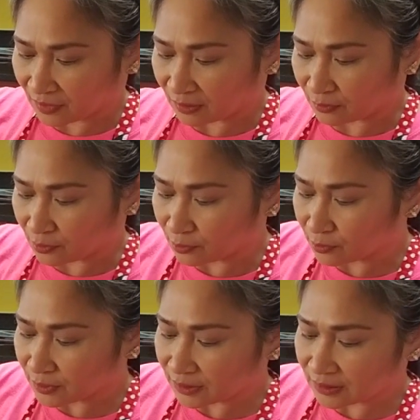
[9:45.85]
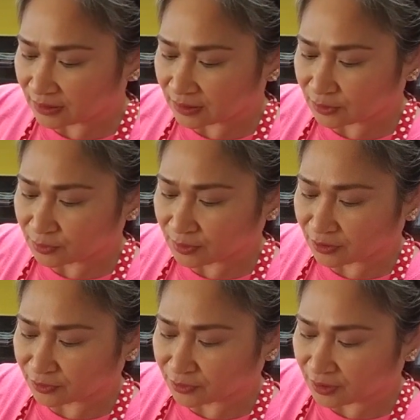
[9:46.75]
Roll it until you
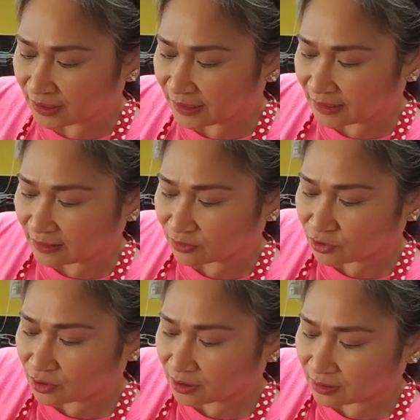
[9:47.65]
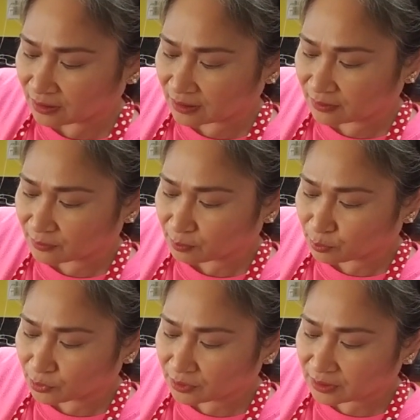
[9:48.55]
go to the edge and
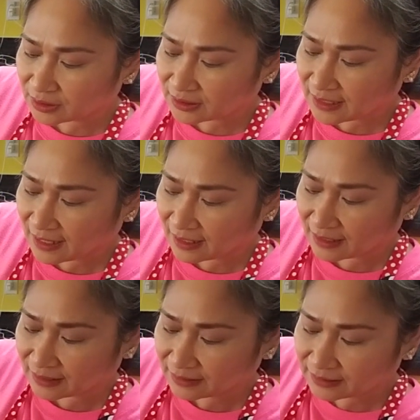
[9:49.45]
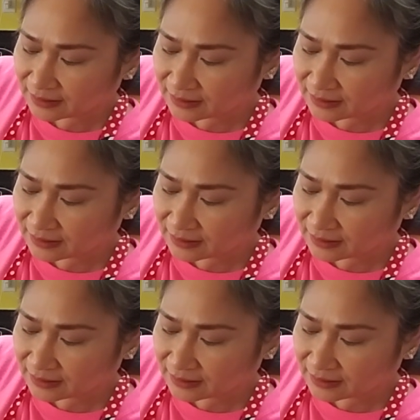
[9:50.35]
put the side.